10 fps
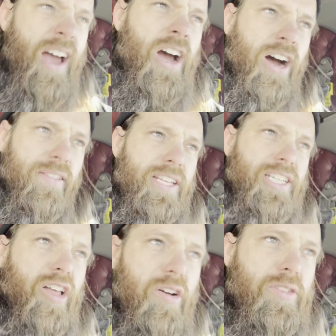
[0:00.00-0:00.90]
On these
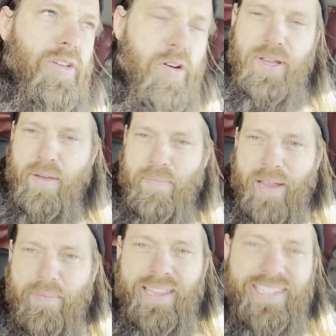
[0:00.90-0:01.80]
loads, you know, we get
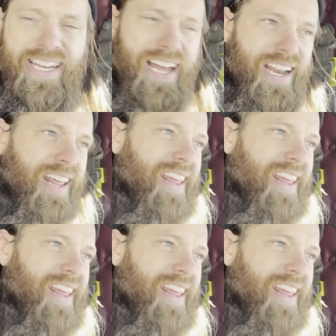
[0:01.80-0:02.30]
paid by the ton.